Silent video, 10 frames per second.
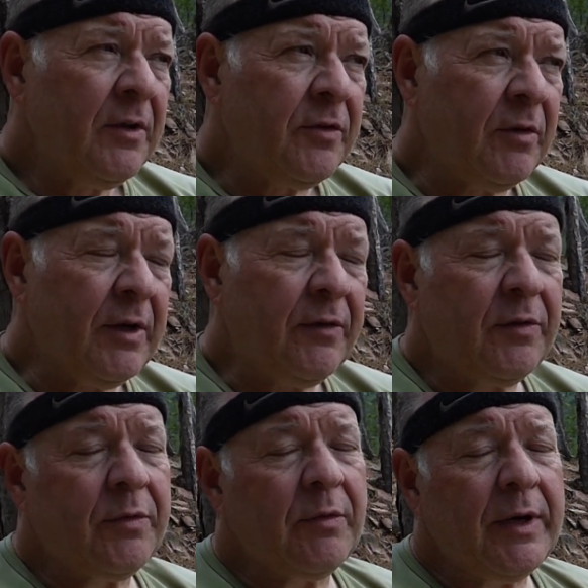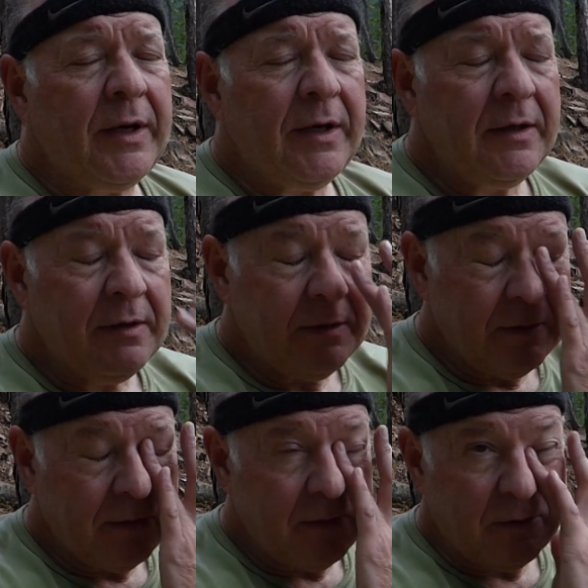So another 3
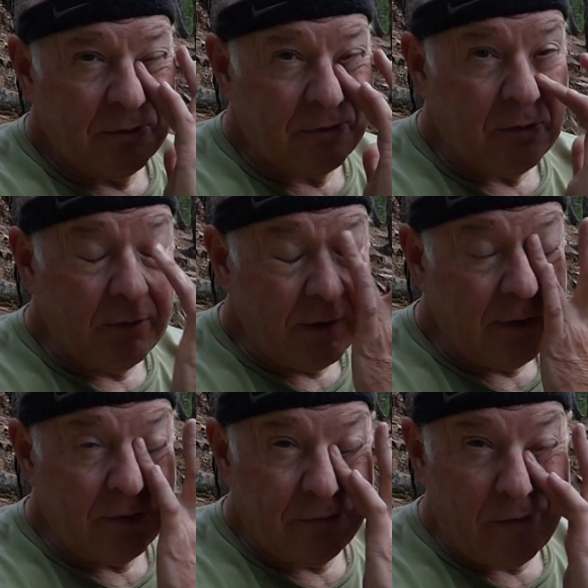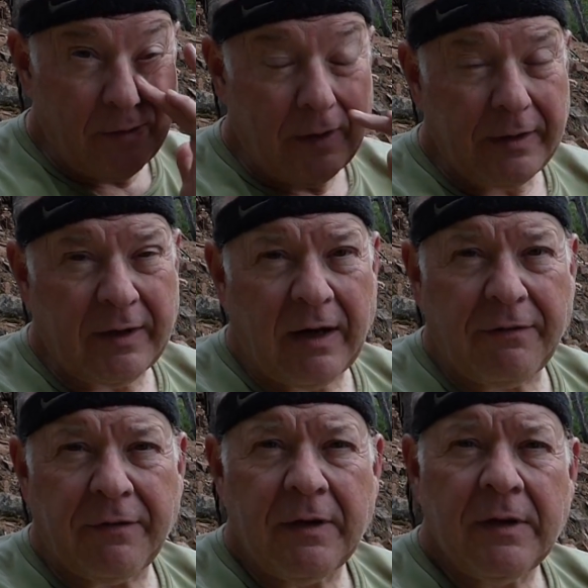or so is fairly
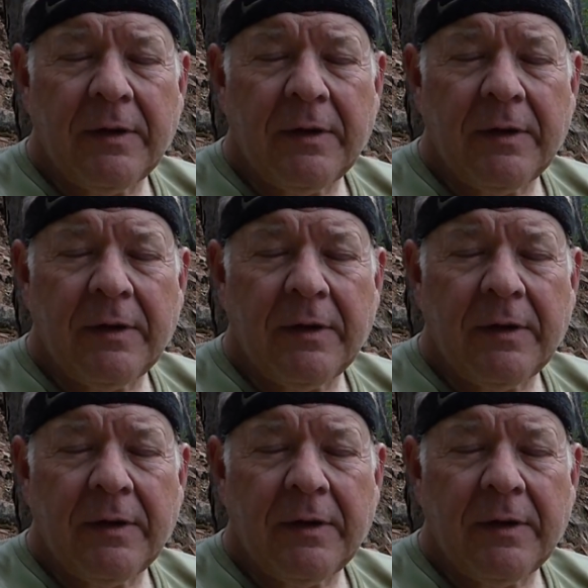tough,